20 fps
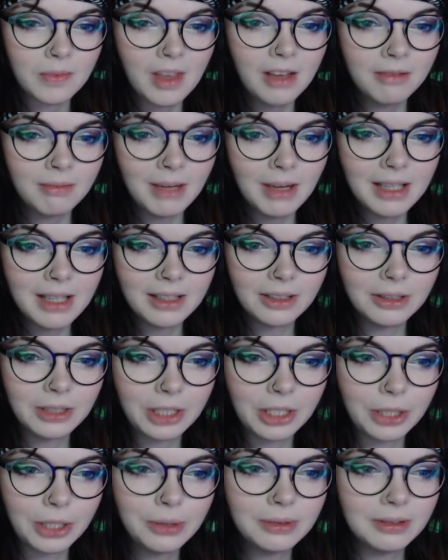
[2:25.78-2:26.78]
My little
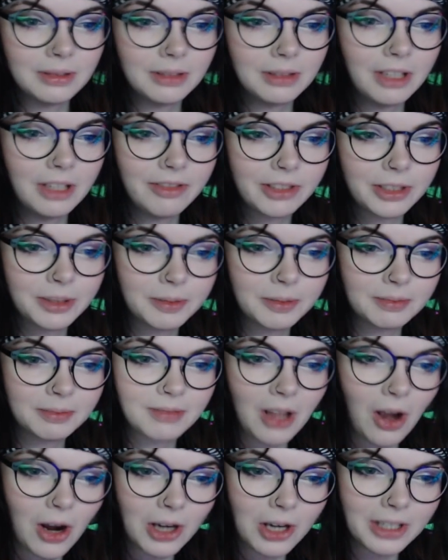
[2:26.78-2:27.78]
goat lover
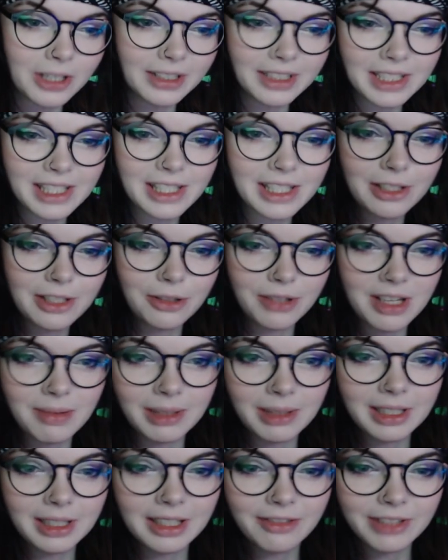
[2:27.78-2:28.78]
heart is
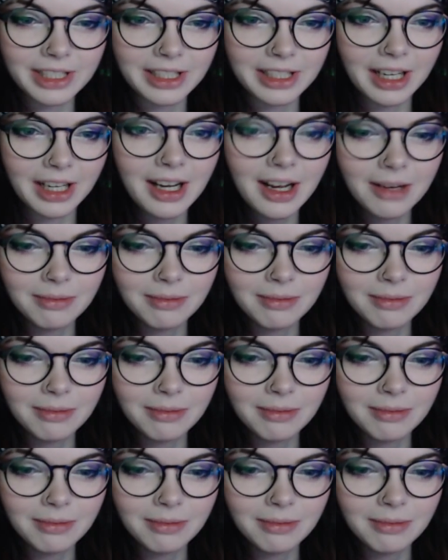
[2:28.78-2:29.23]
screaming every time.